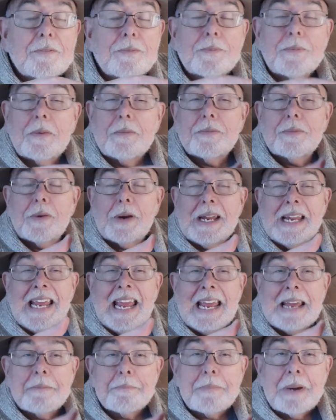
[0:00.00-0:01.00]
for
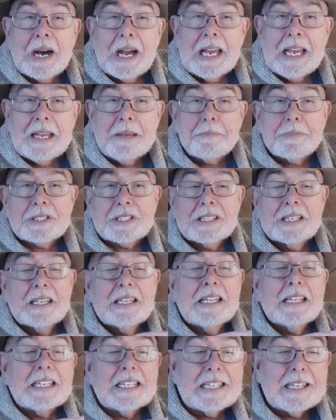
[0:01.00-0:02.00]
freehand pipes,
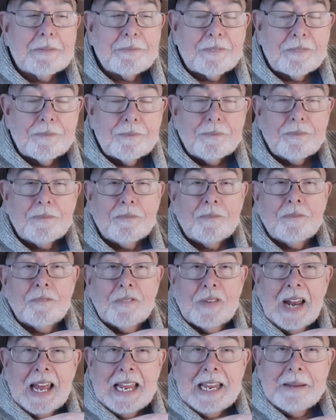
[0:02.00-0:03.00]
the
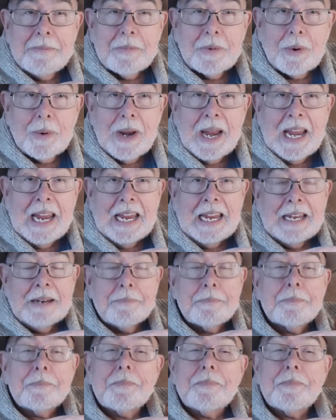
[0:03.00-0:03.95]
flame grain,